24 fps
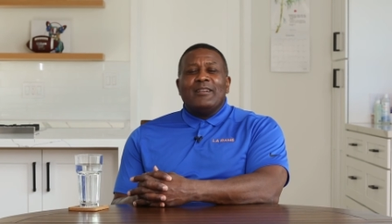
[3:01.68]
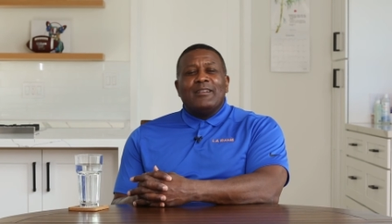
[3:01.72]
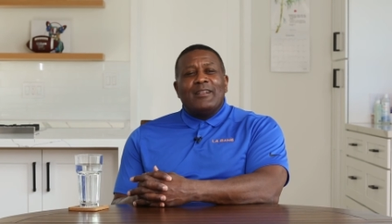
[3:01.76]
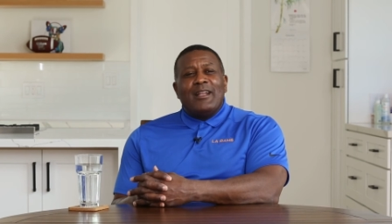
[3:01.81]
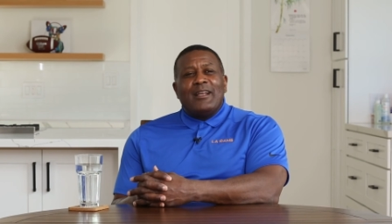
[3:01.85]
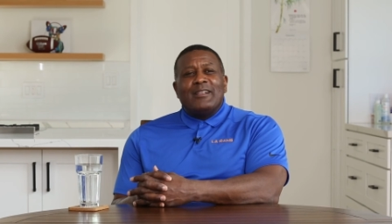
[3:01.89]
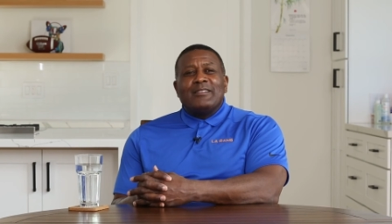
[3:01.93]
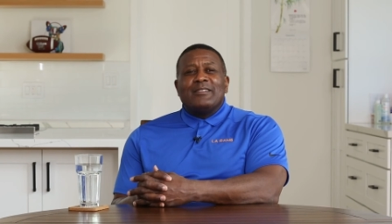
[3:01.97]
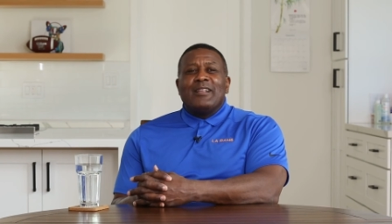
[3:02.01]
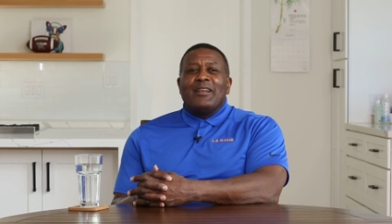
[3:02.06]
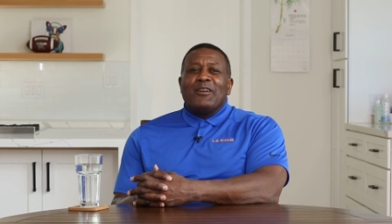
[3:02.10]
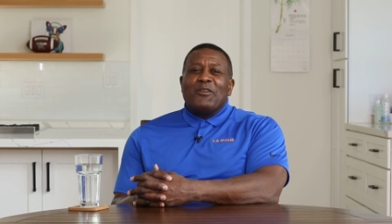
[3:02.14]

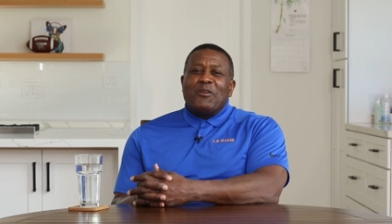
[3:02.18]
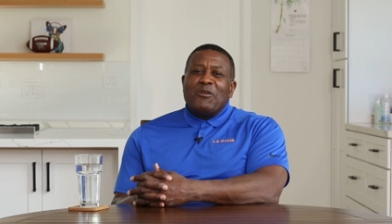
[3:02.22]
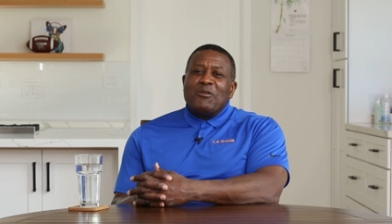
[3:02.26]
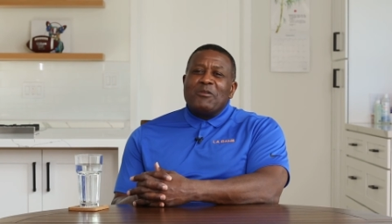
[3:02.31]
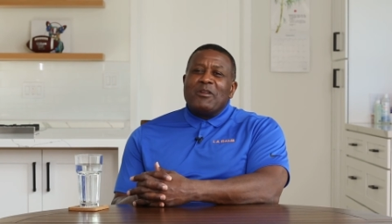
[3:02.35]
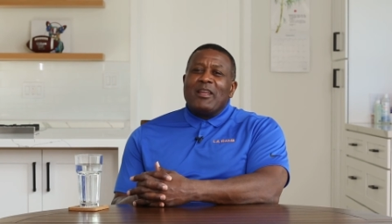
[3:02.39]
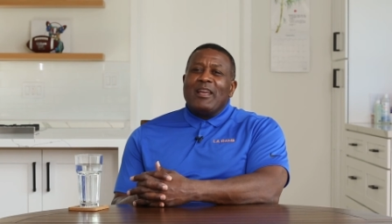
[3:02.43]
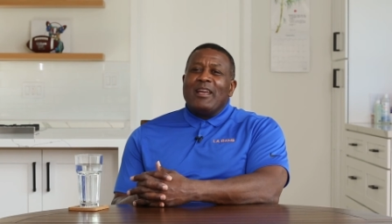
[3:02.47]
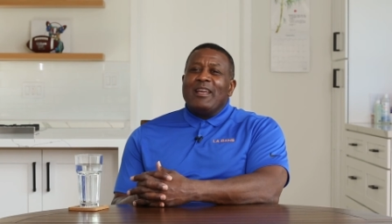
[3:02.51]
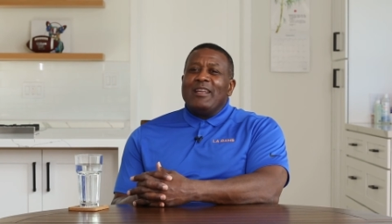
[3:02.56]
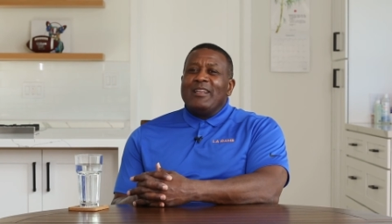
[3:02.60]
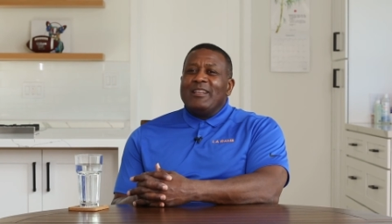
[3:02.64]
I was like,
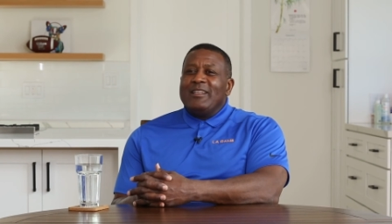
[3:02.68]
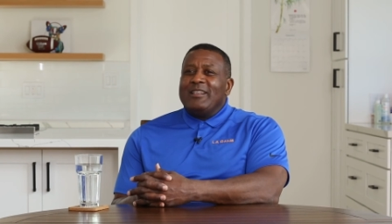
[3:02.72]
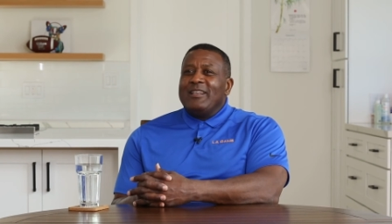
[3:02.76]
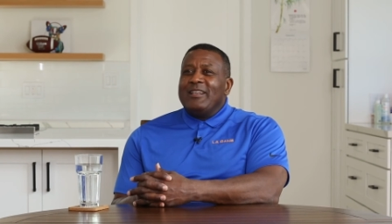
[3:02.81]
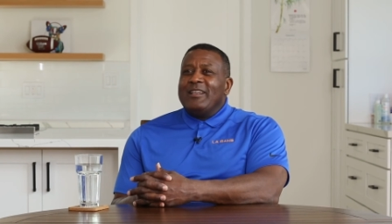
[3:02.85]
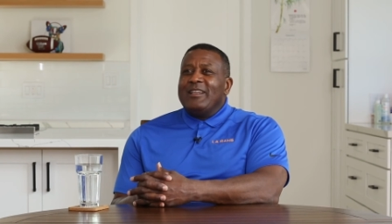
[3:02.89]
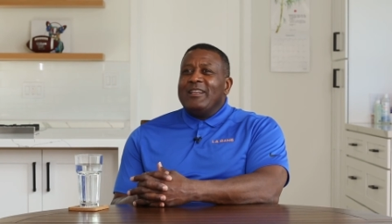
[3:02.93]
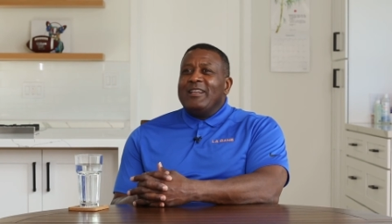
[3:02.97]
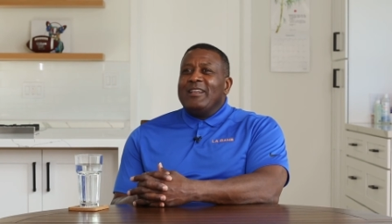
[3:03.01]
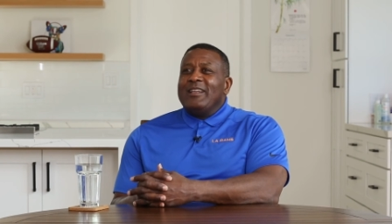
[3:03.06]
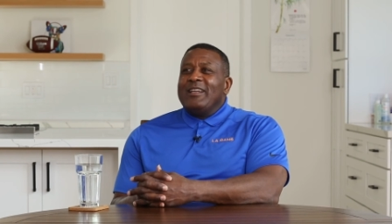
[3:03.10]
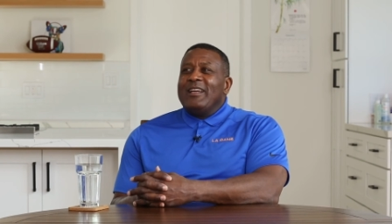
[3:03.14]
okay.
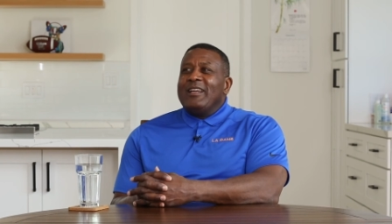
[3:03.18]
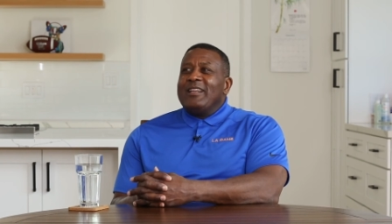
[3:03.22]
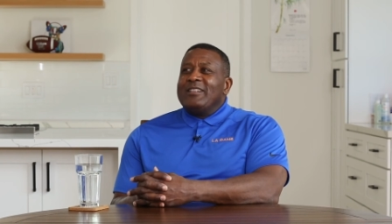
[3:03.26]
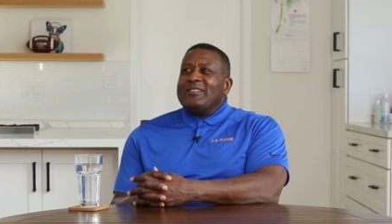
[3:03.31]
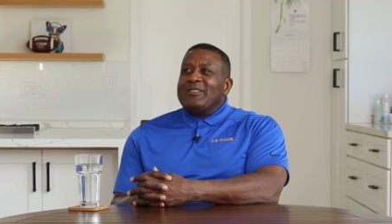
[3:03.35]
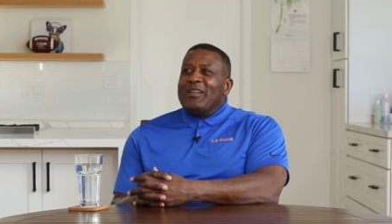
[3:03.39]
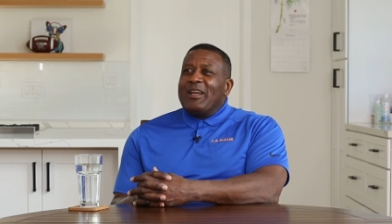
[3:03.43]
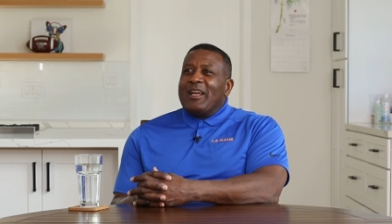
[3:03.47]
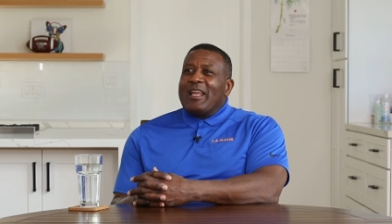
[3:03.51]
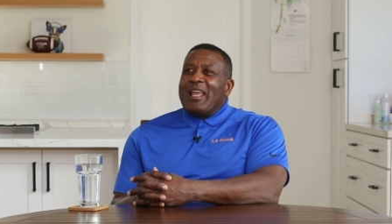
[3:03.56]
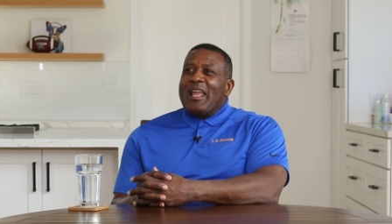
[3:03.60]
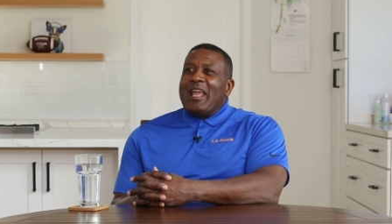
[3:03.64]

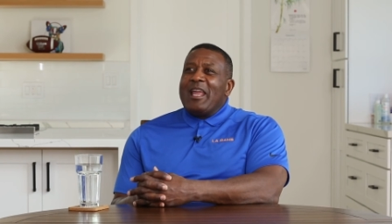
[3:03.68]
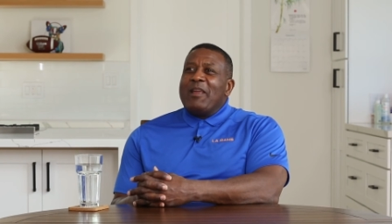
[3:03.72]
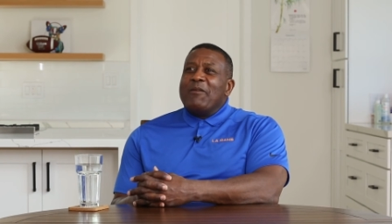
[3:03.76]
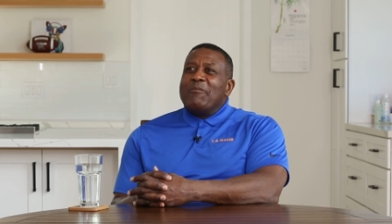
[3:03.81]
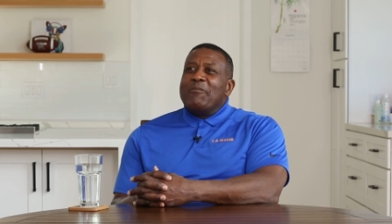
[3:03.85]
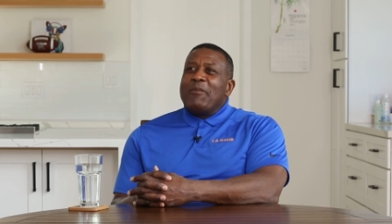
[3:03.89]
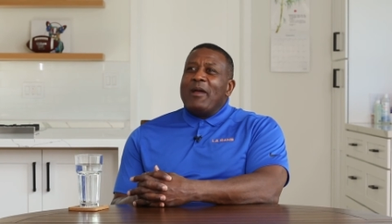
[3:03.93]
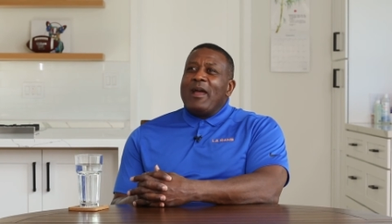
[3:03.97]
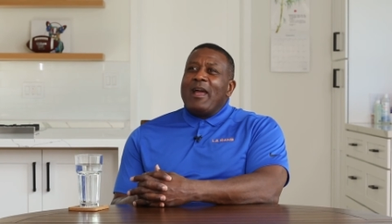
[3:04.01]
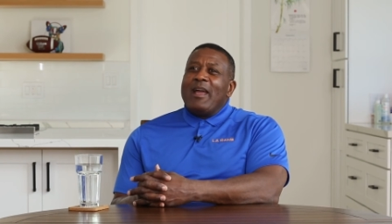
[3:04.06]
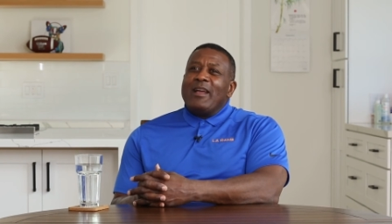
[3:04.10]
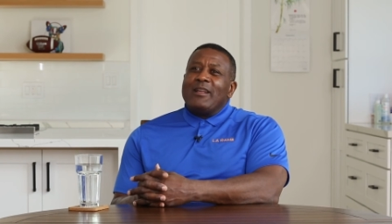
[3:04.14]
So I
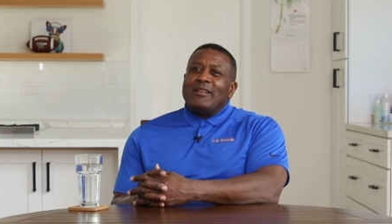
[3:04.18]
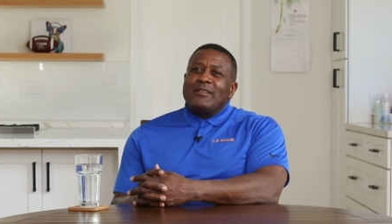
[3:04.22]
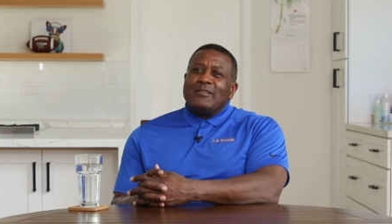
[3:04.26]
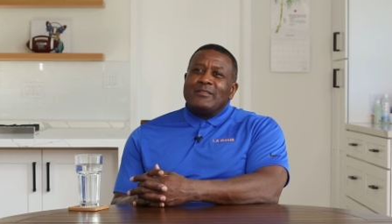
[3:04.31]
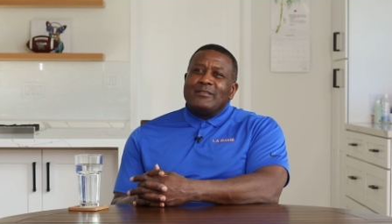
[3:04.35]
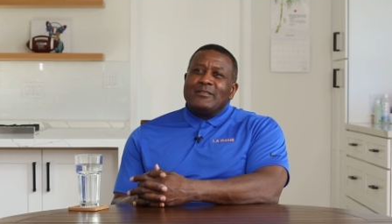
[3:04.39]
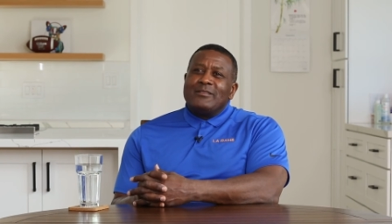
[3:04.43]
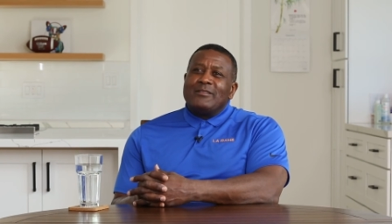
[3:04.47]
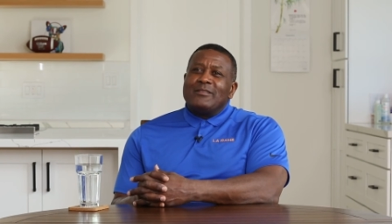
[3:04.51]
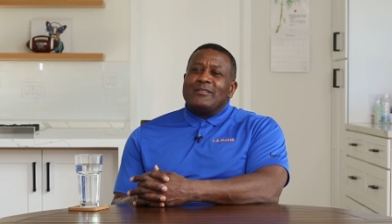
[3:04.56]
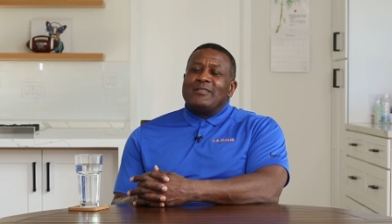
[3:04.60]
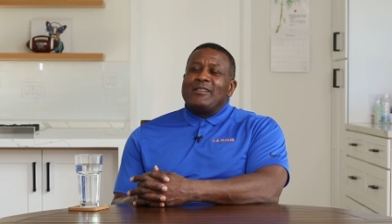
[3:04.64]
came
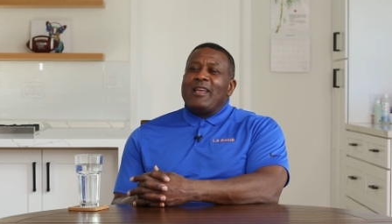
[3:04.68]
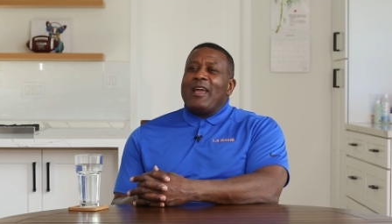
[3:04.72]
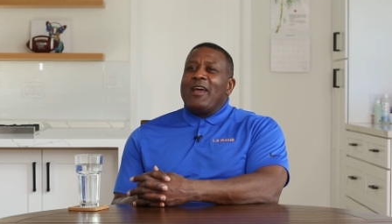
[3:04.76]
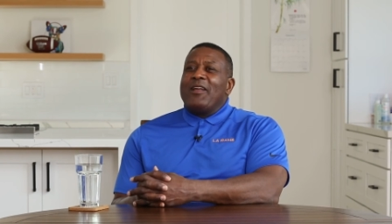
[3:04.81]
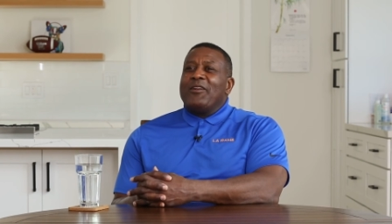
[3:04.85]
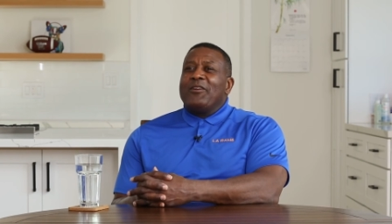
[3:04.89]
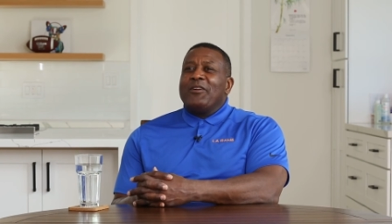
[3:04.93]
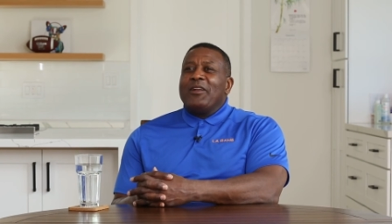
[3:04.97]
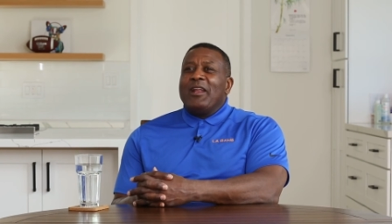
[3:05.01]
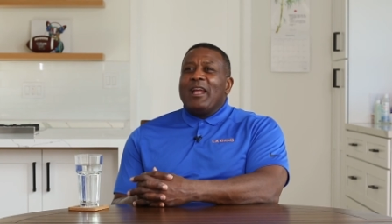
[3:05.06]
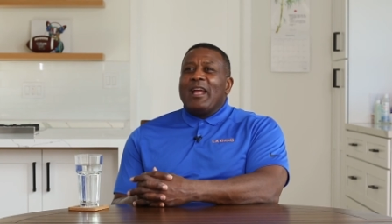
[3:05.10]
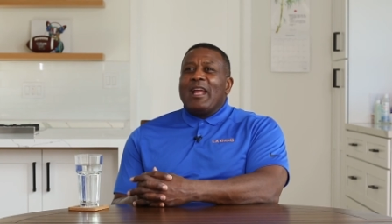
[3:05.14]
back
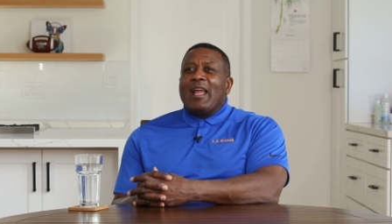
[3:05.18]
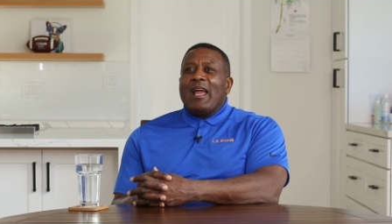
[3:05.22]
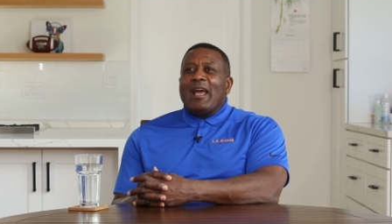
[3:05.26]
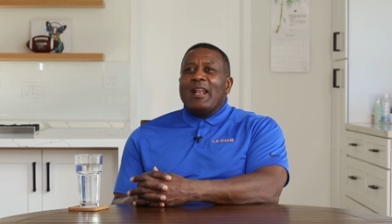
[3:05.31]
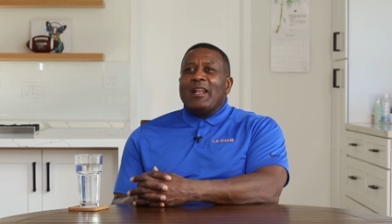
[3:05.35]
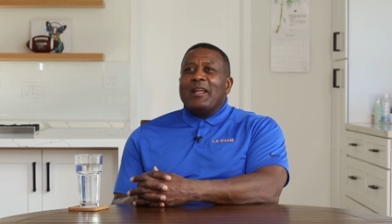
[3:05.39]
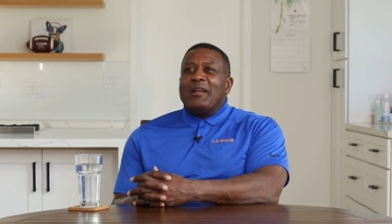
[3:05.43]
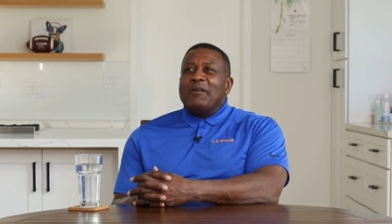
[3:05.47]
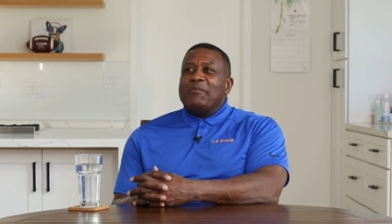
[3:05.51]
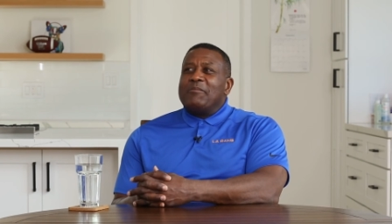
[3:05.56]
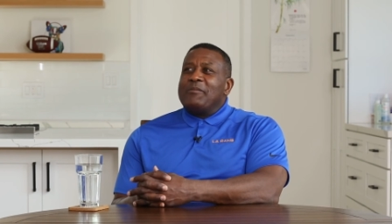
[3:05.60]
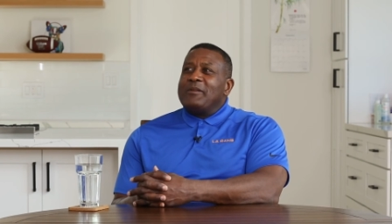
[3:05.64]
Saturday, I got
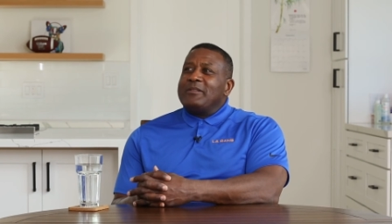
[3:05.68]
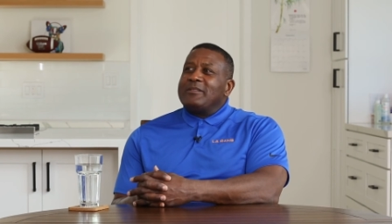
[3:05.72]
up.